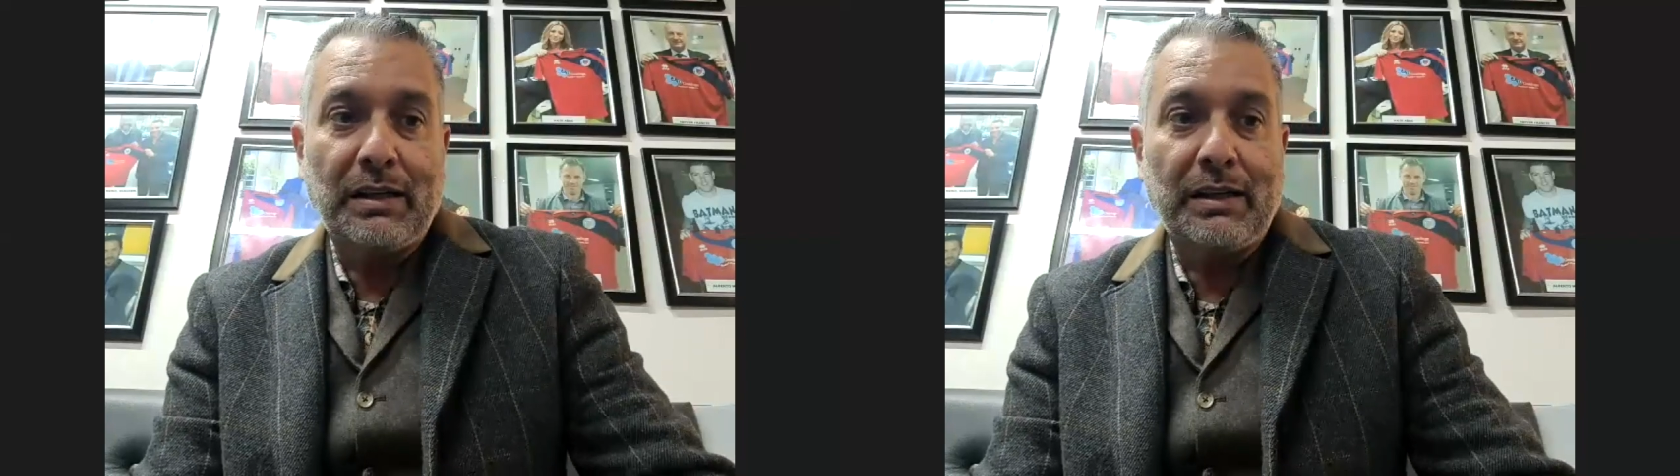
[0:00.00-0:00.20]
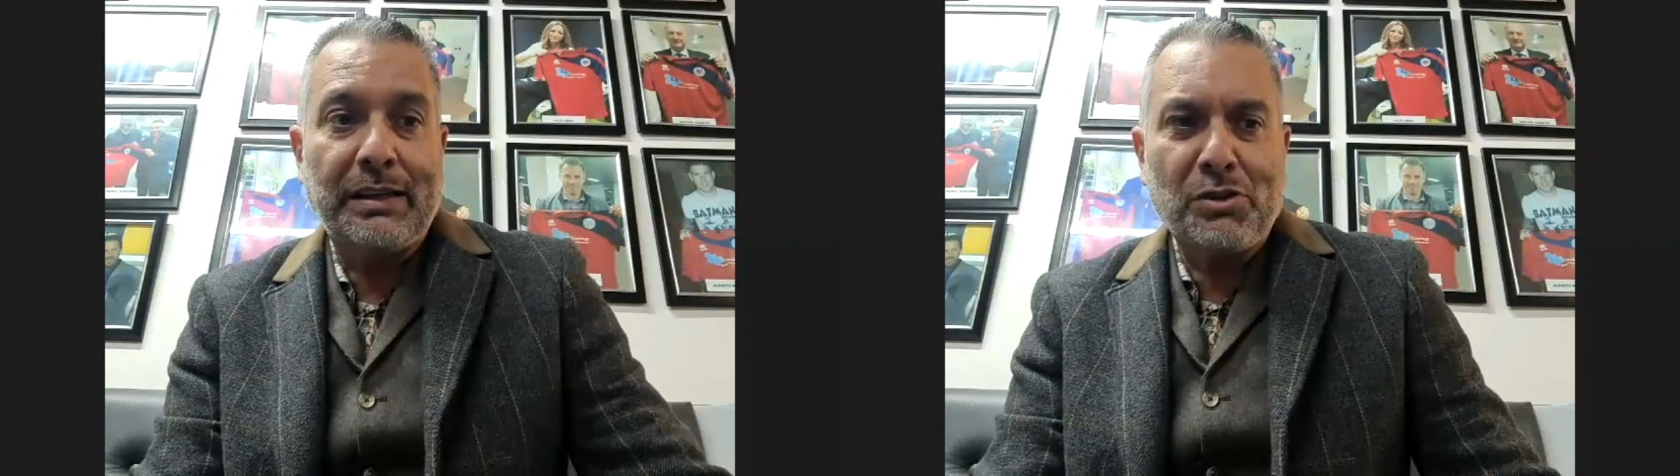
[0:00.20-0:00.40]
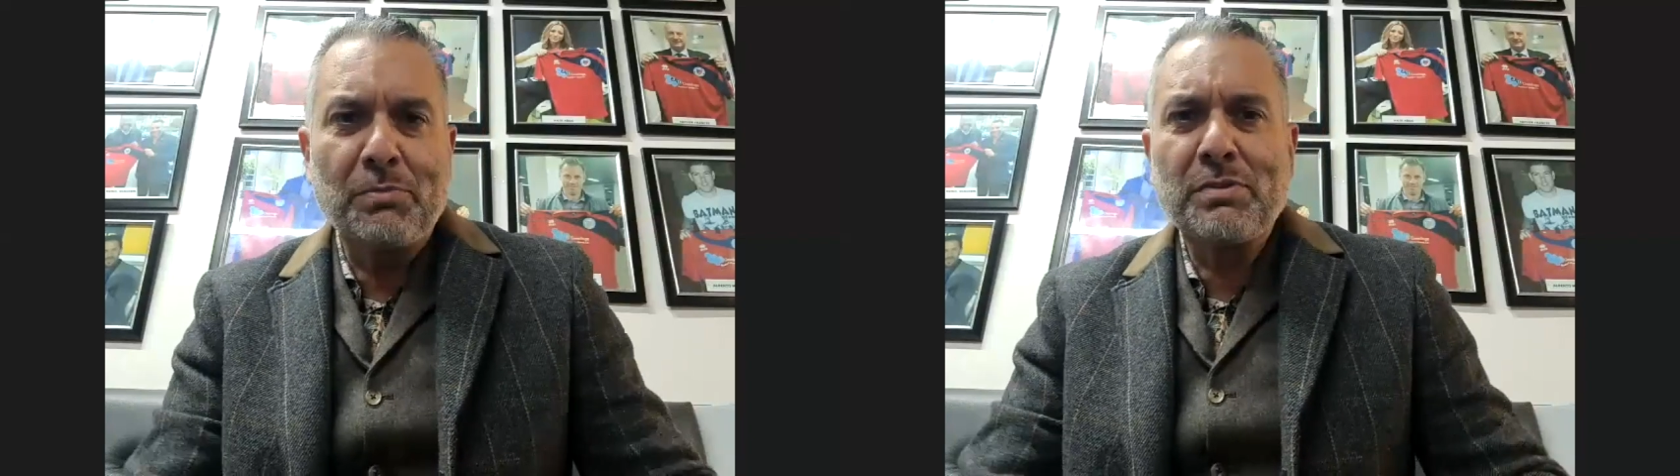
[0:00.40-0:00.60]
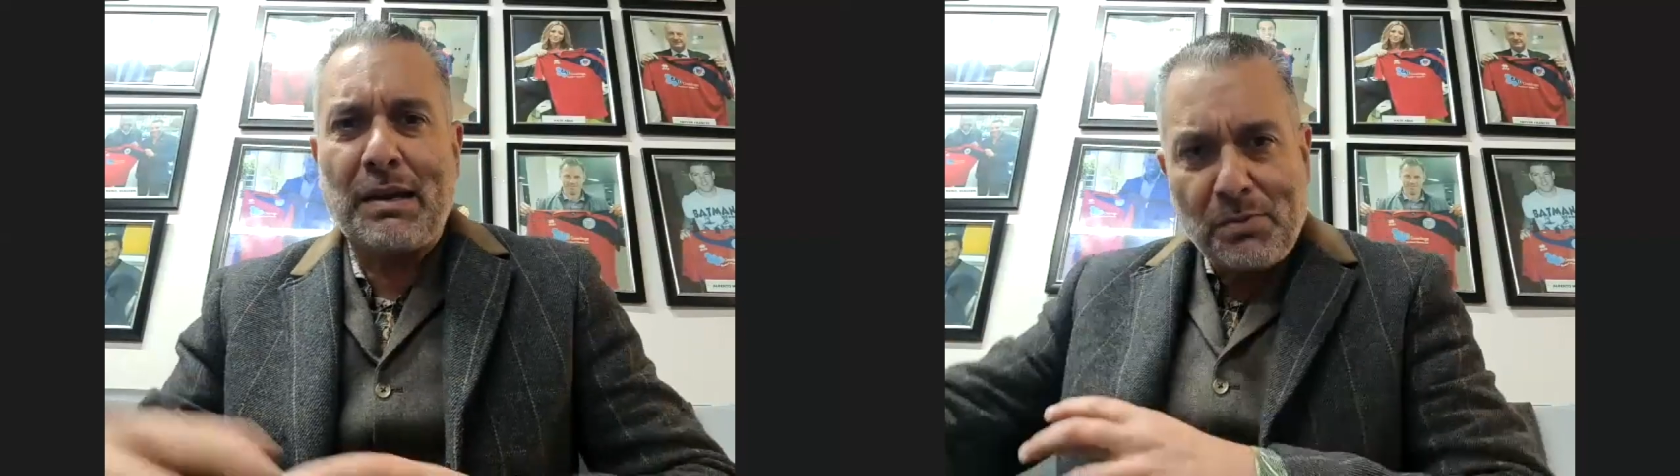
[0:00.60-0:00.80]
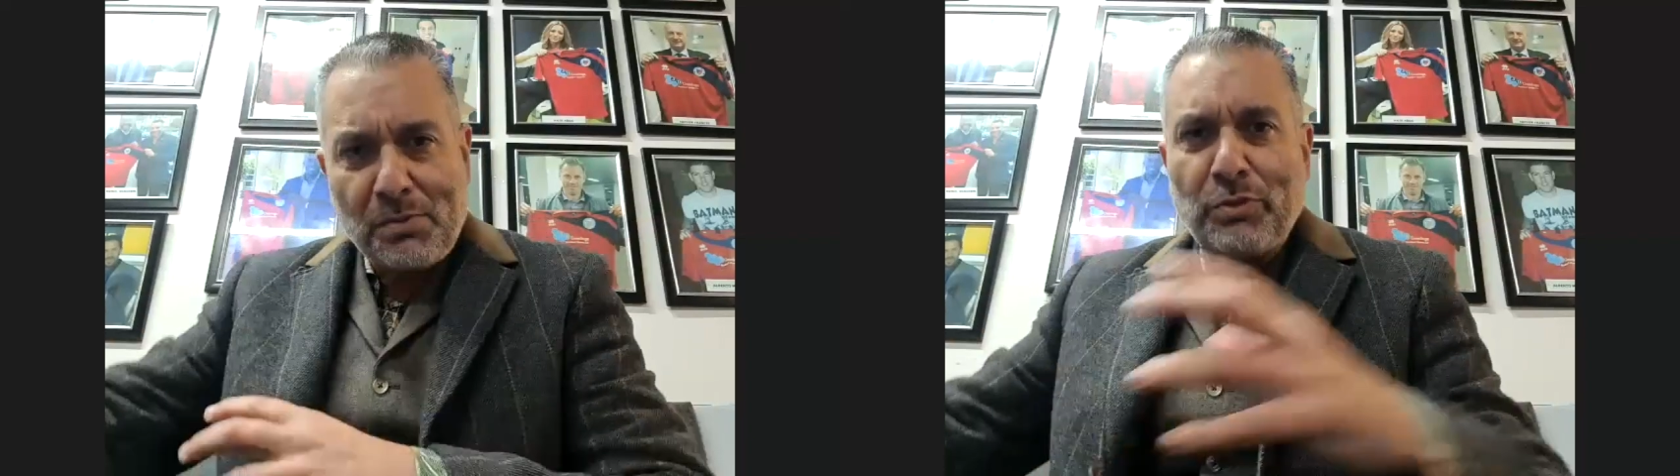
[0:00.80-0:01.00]
They
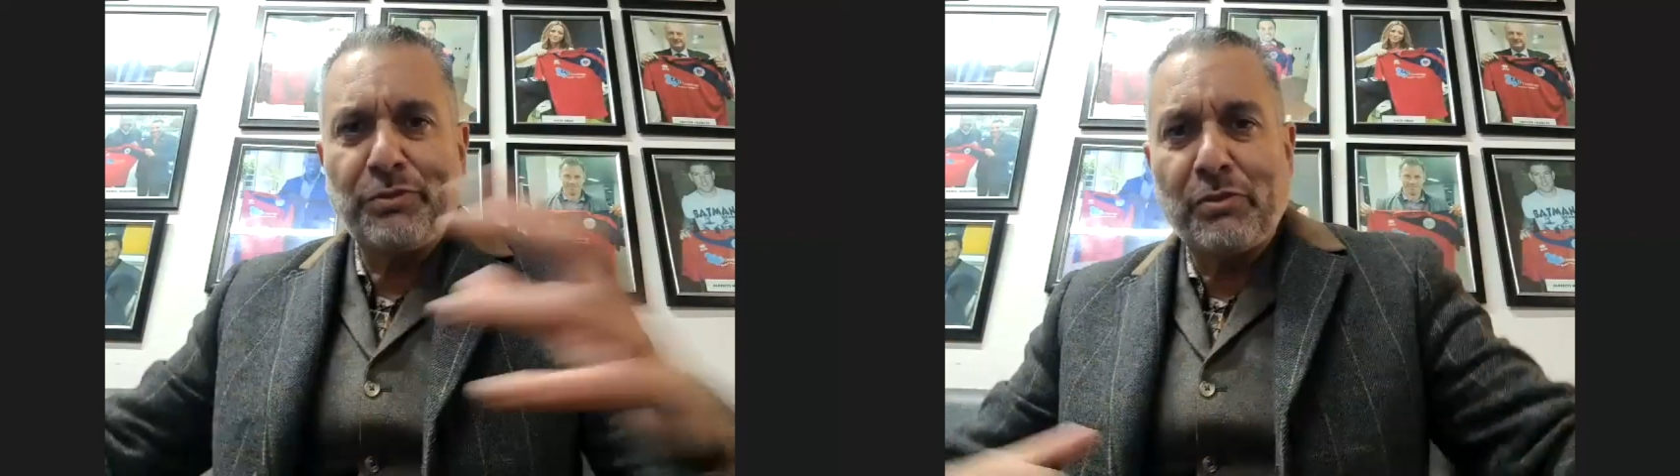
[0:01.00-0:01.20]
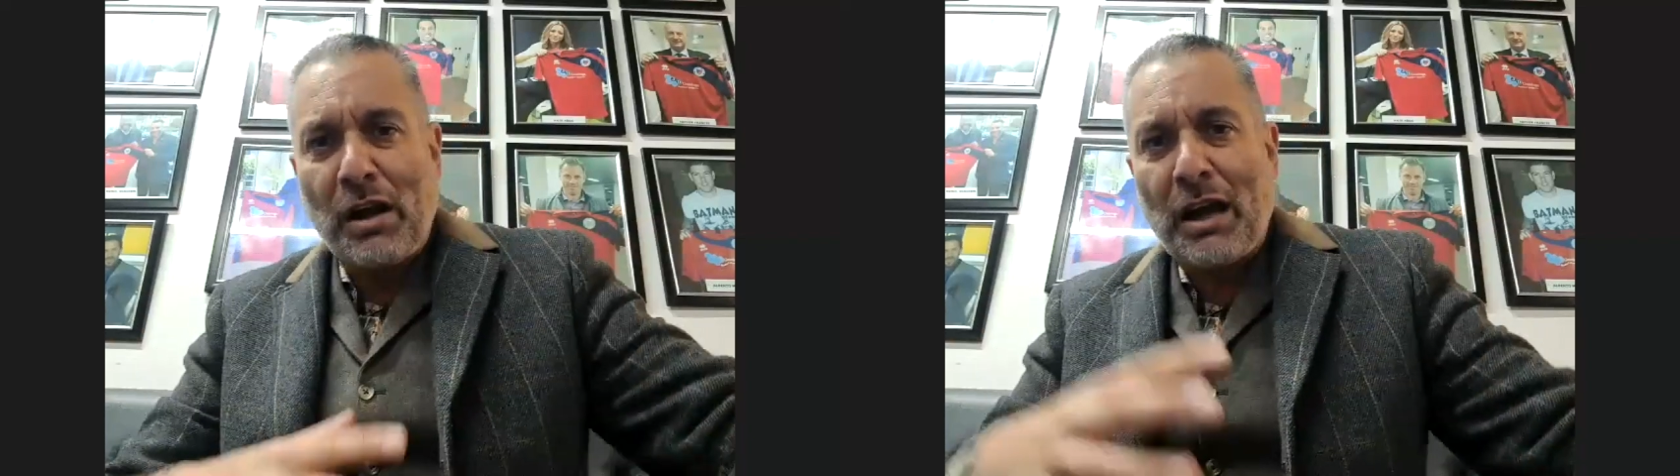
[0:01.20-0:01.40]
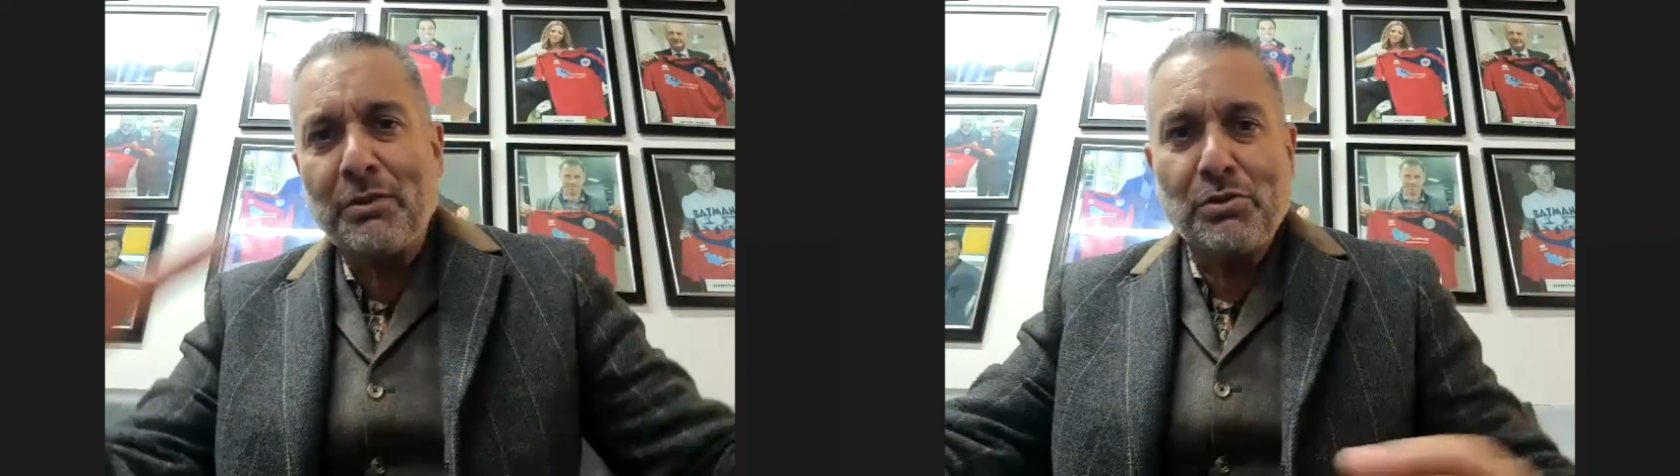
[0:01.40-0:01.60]
sometimes move around